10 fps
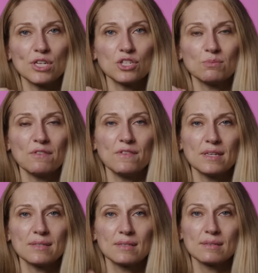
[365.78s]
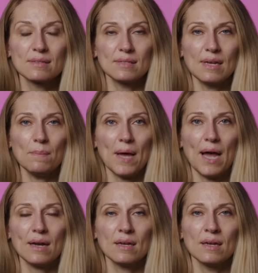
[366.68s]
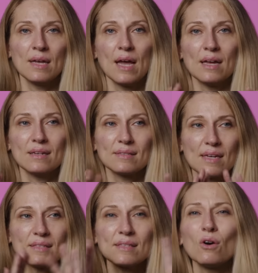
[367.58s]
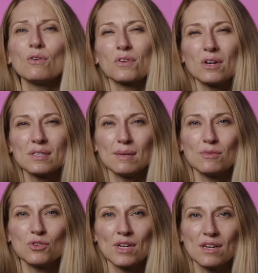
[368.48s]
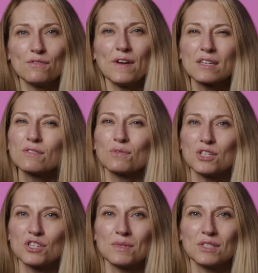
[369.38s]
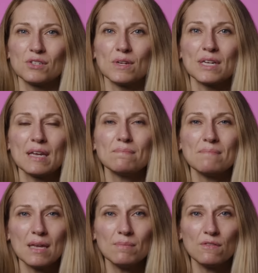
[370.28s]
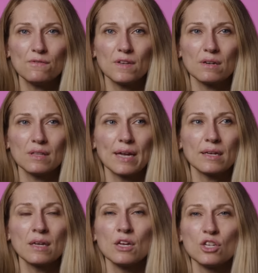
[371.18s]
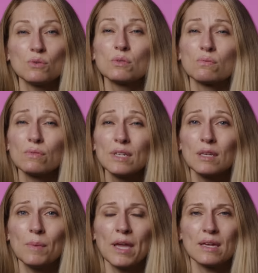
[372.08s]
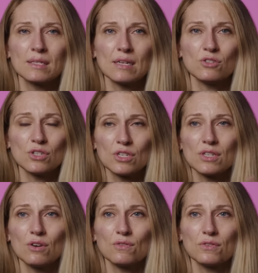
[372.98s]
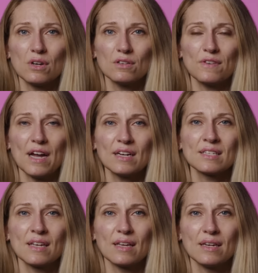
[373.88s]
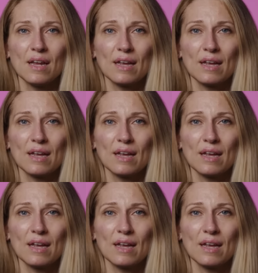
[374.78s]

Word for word: change to my face, step back, and assess the overall symmetry and effect of what she was doing. It made me feel like she was really paying attention to the overall effect, and